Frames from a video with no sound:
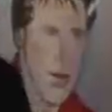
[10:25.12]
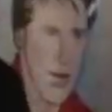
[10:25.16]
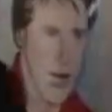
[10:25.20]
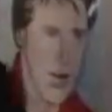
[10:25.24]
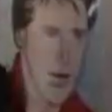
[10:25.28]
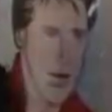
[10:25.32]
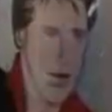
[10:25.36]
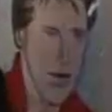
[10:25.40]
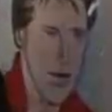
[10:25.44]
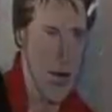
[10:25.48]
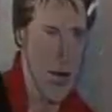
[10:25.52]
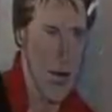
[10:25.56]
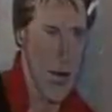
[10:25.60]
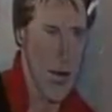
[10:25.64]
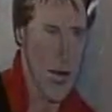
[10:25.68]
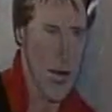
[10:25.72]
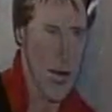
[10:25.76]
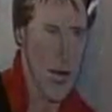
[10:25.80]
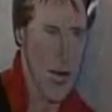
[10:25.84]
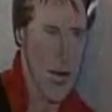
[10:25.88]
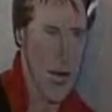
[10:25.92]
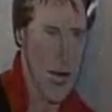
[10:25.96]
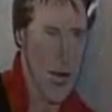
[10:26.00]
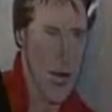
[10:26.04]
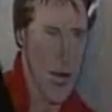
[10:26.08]

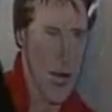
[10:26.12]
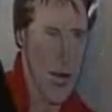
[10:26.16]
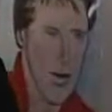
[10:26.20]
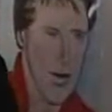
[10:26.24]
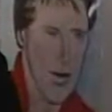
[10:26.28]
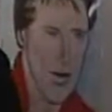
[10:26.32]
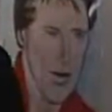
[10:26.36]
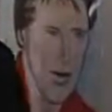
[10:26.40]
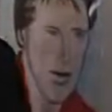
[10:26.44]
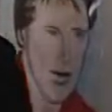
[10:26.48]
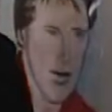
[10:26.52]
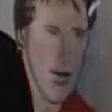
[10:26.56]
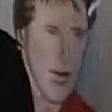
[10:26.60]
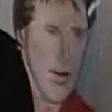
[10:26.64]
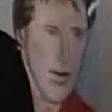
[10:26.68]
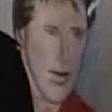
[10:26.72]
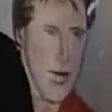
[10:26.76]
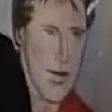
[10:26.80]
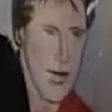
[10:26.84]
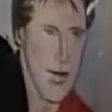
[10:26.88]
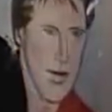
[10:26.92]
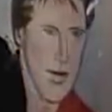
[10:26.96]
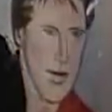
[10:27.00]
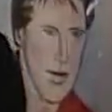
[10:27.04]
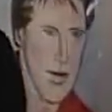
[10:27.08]

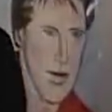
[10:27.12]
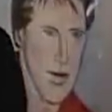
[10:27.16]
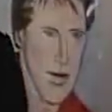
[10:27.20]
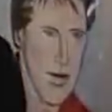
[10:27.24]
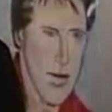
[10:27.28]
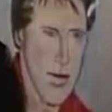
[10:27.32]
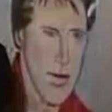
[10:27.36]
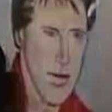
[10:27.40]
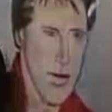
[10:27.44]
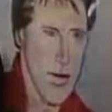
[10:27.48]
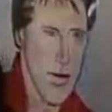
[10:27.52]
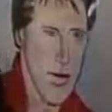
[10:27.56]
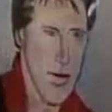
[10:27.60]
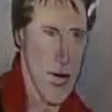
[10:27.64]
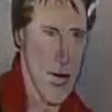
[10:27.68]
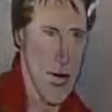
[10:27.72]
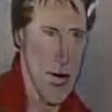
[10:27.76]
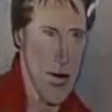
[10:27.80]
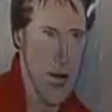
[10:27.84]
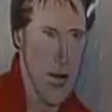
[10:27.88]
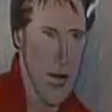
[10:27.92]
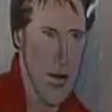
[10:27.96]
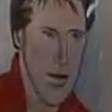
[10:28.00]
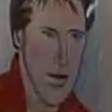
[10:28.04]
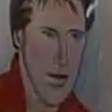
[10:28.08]

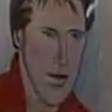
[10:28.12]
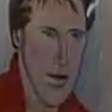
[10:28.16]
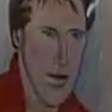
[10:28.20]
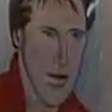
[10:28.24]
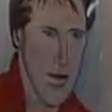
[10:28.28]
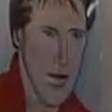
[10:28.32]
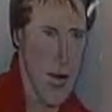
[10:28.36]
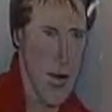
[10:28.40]
This person isn't speaking.